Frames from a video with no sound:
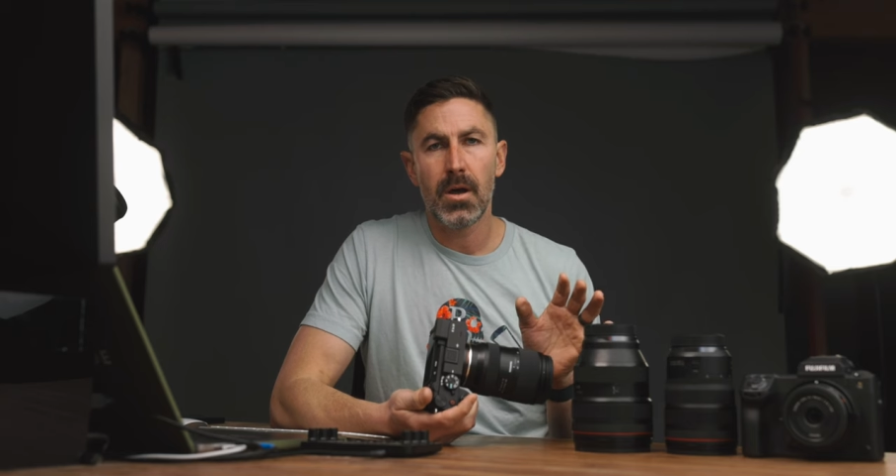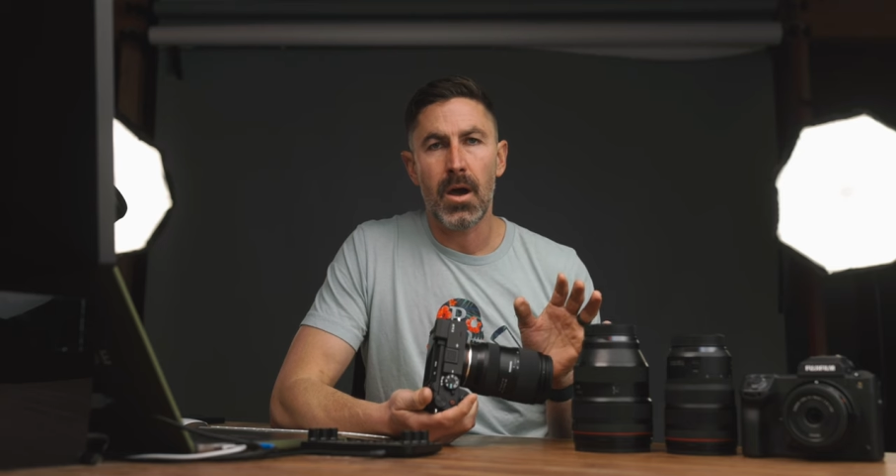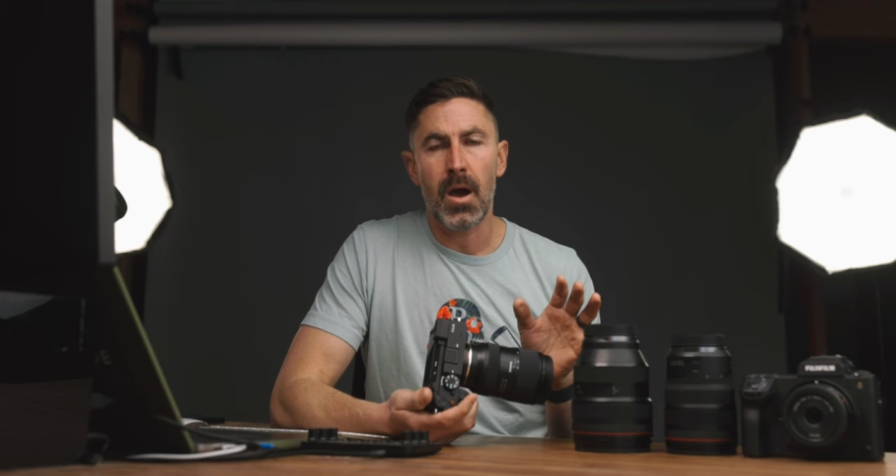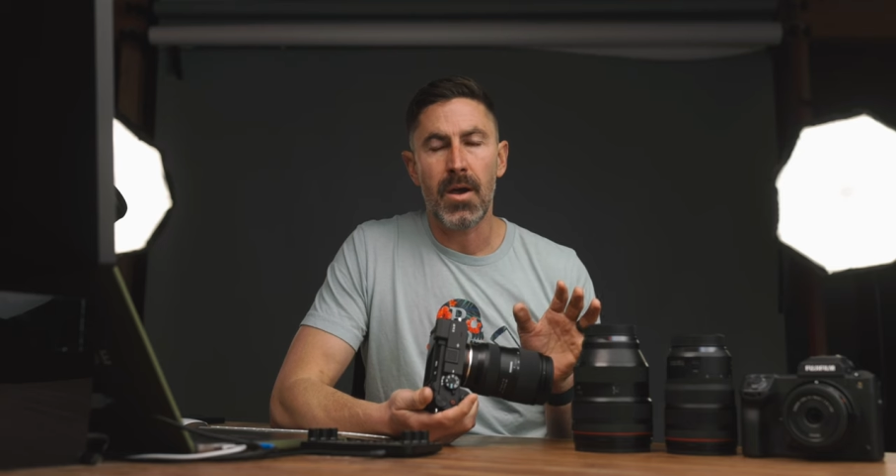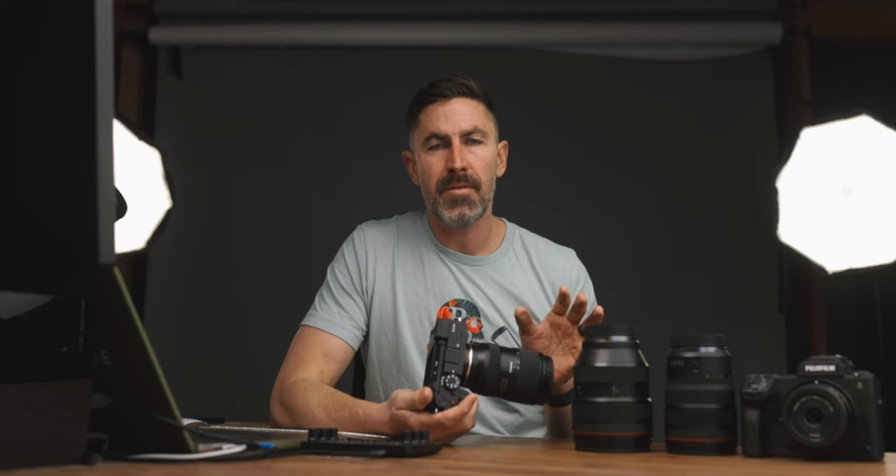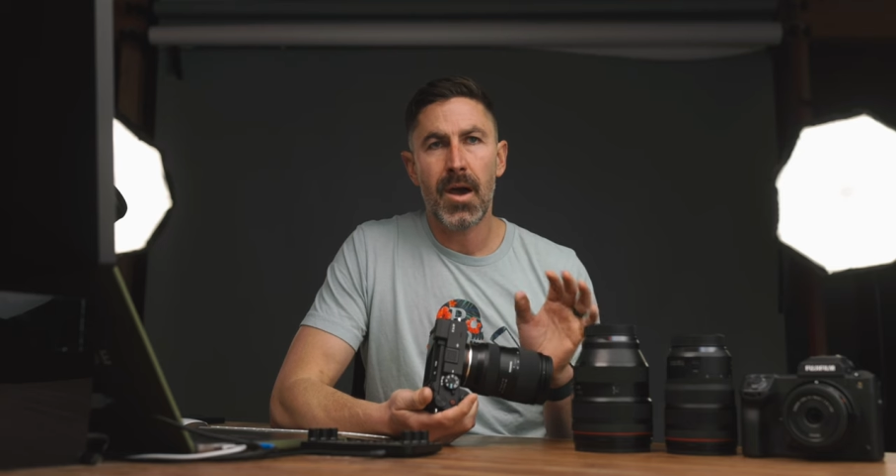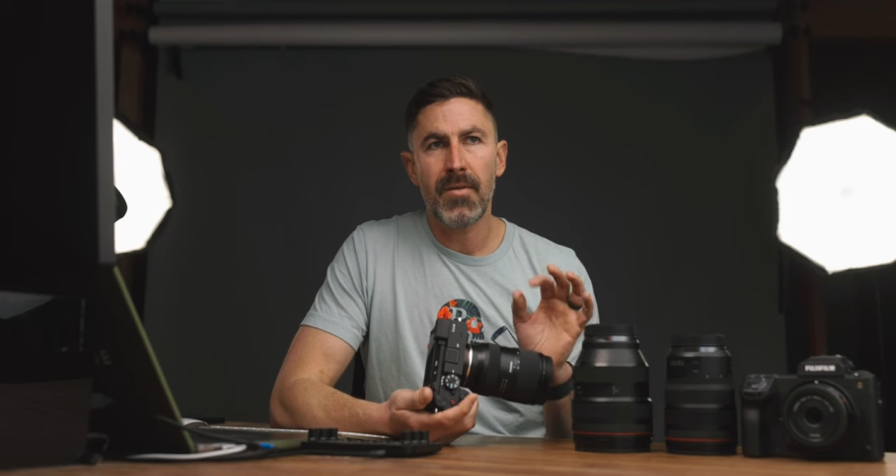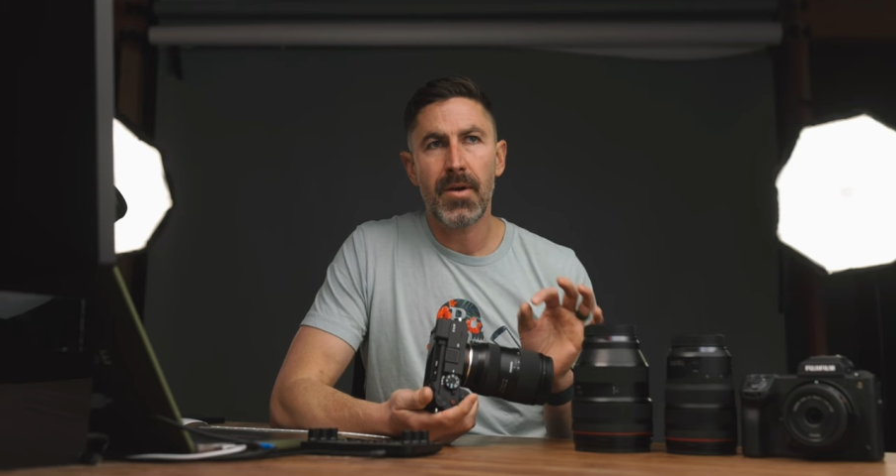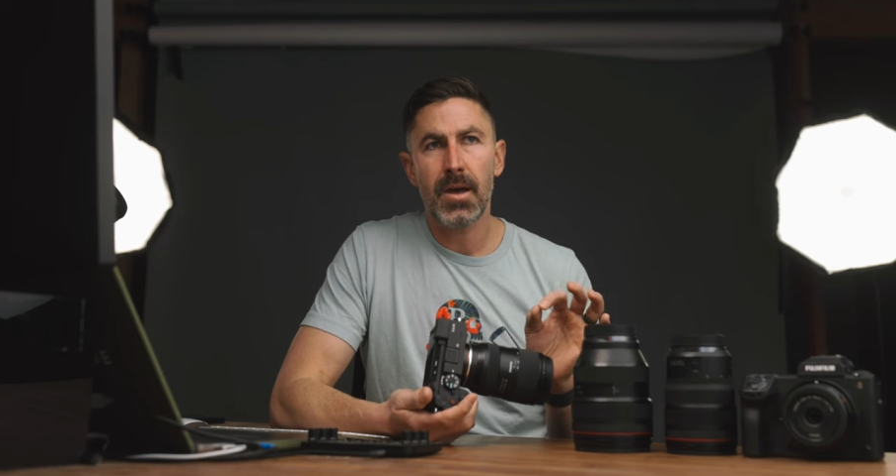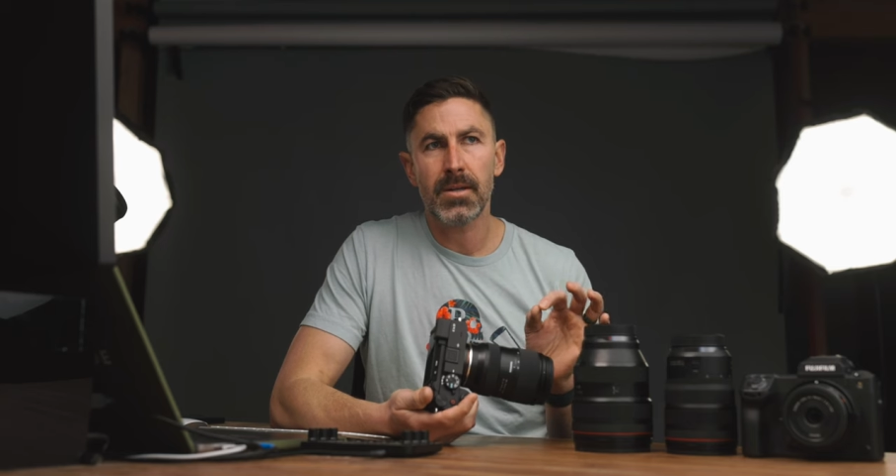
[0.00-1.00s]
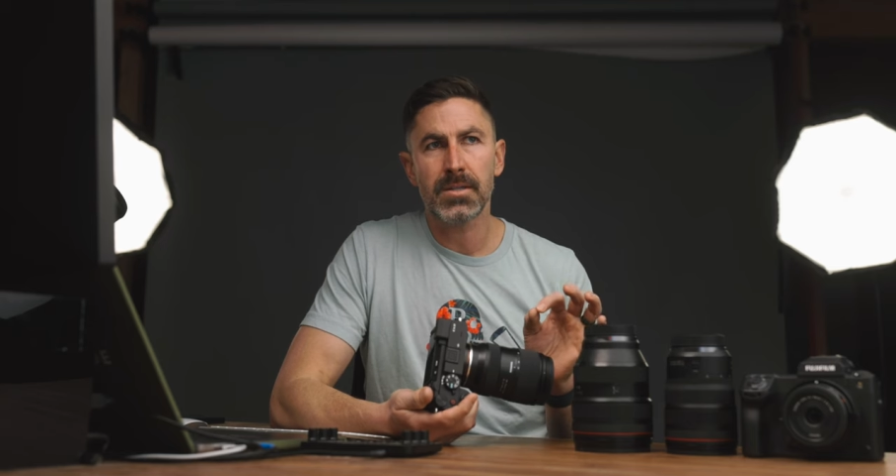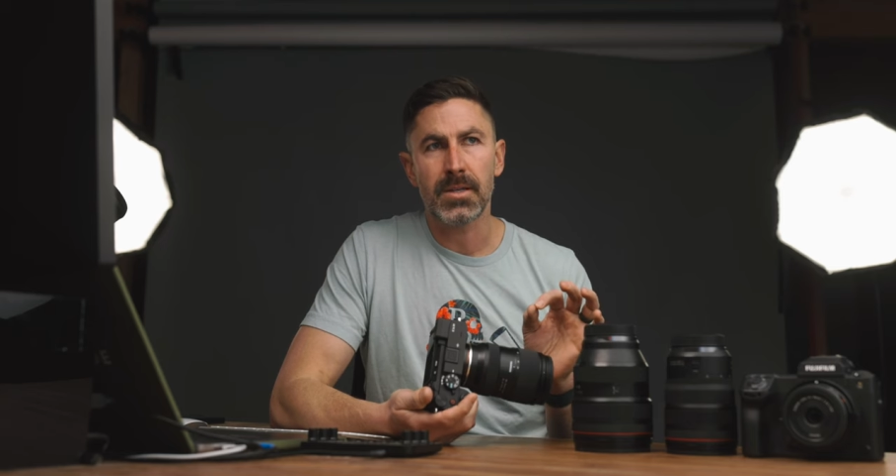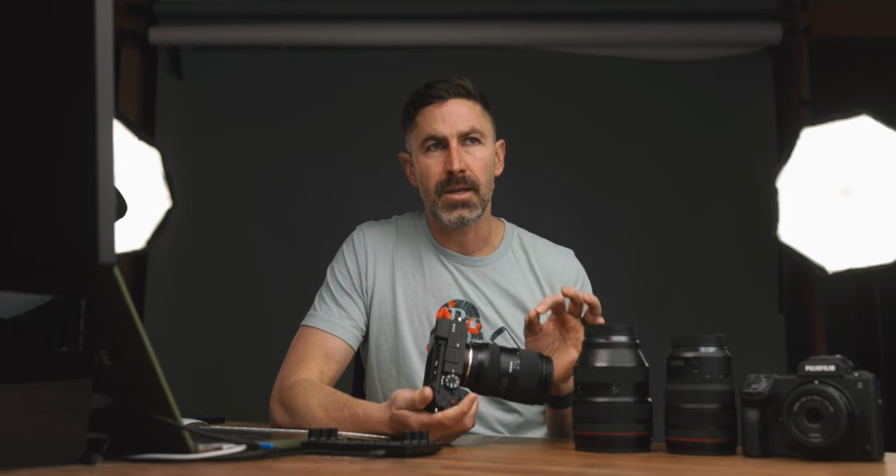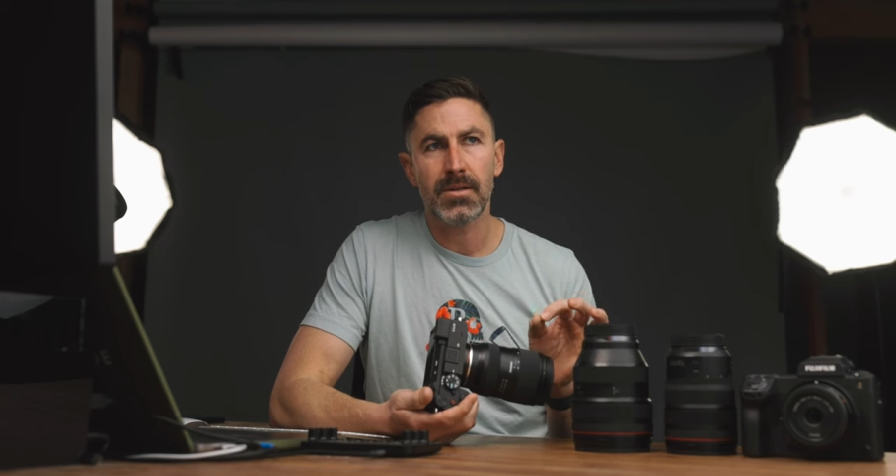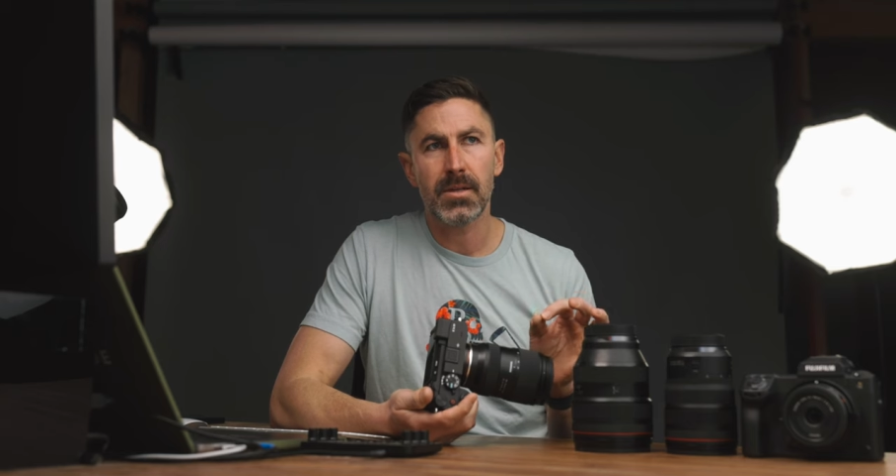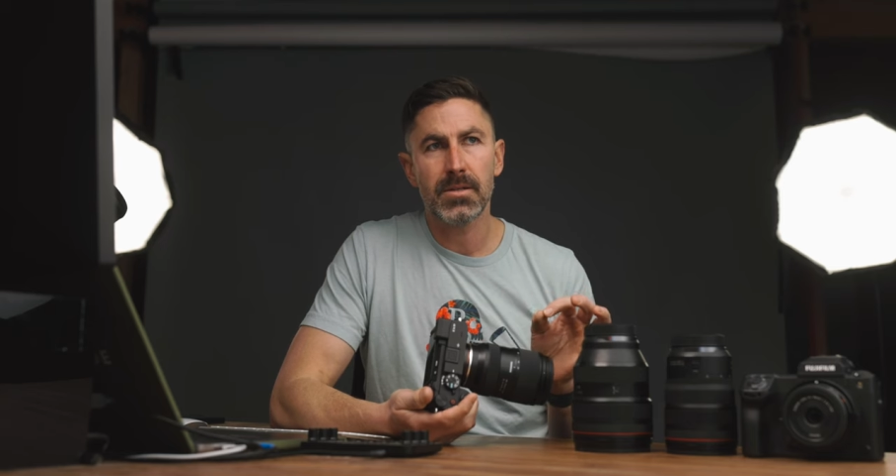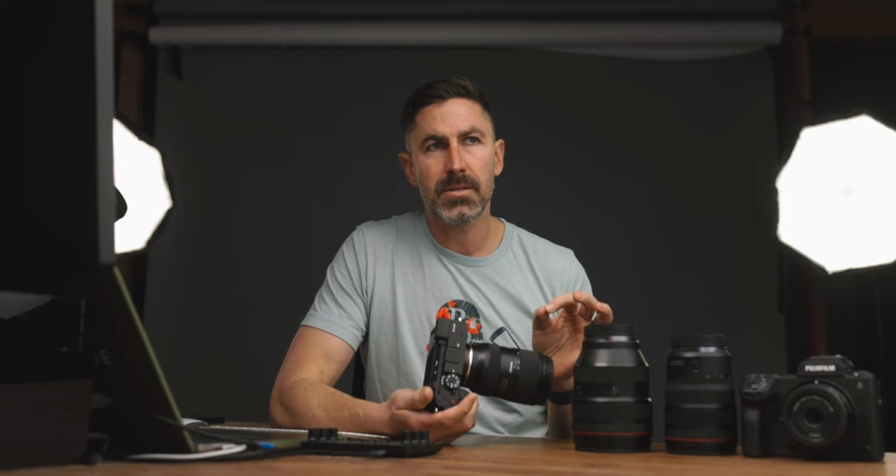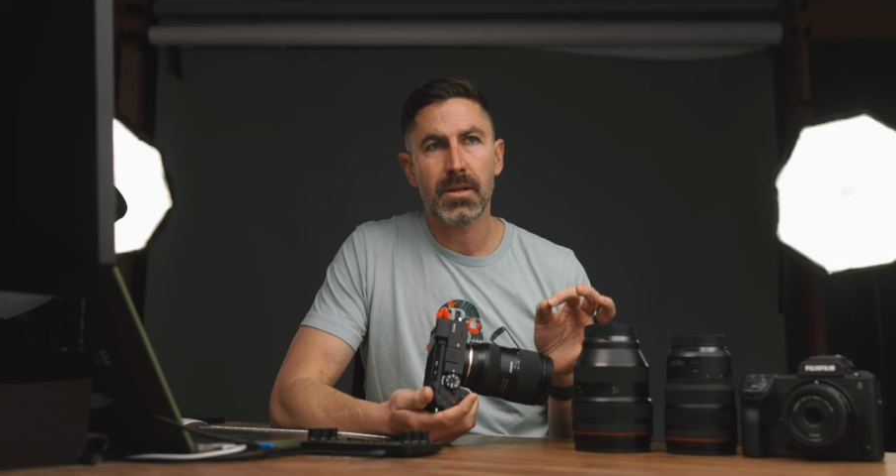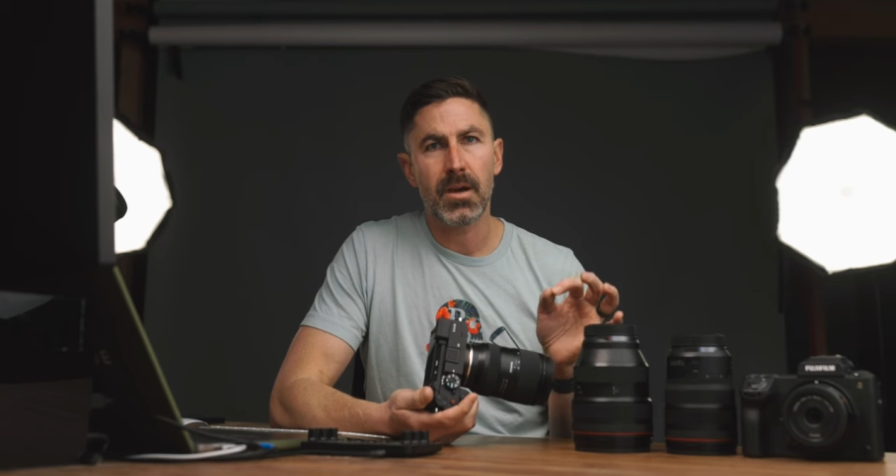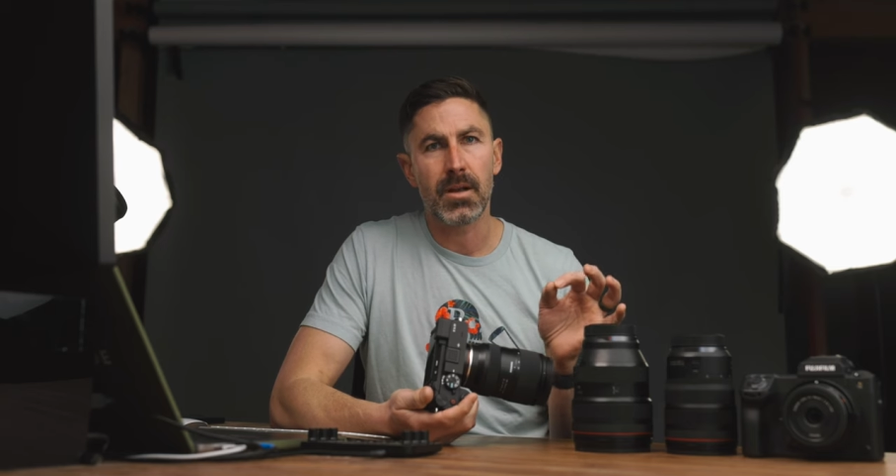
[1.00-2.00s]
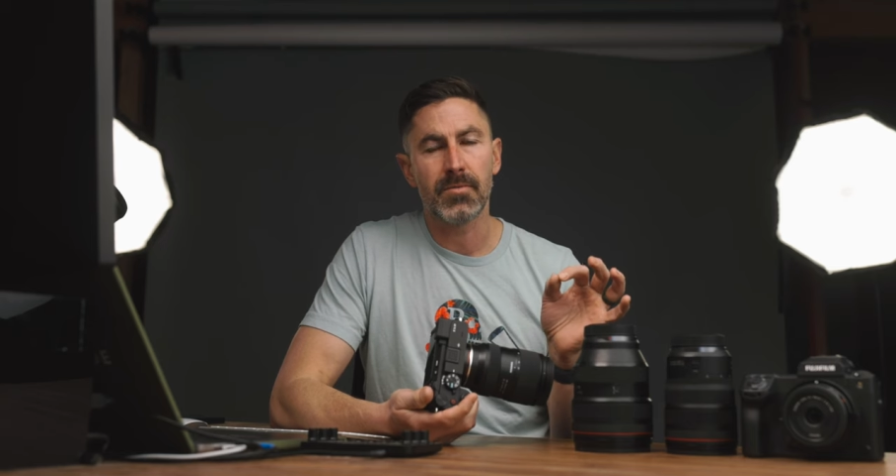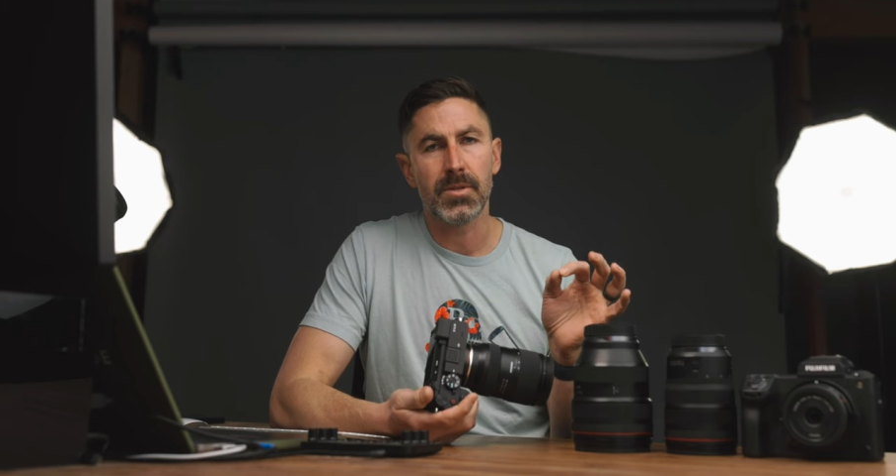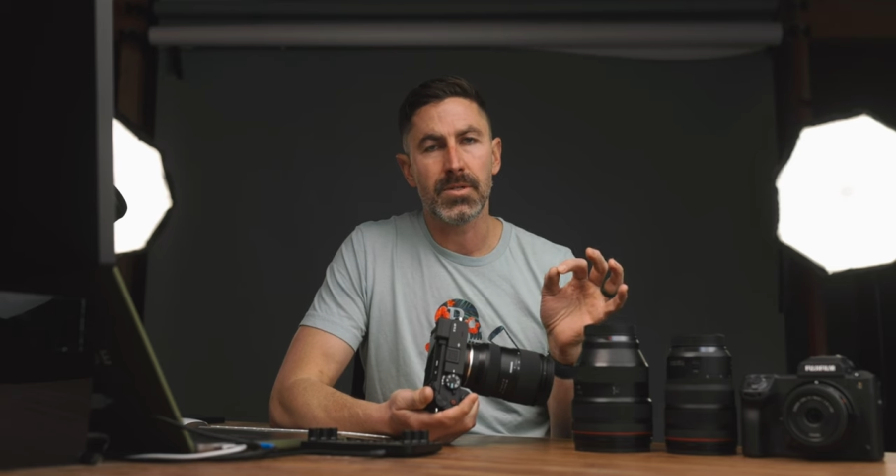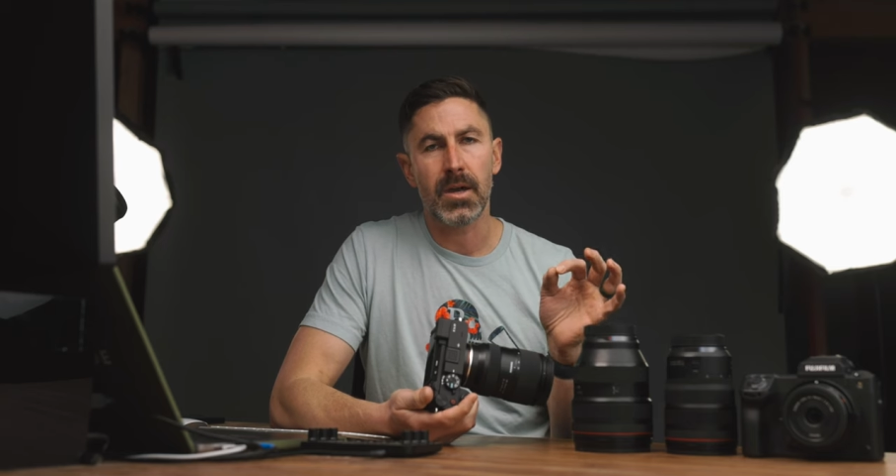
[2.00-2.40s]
I have had a SanDisk kind of just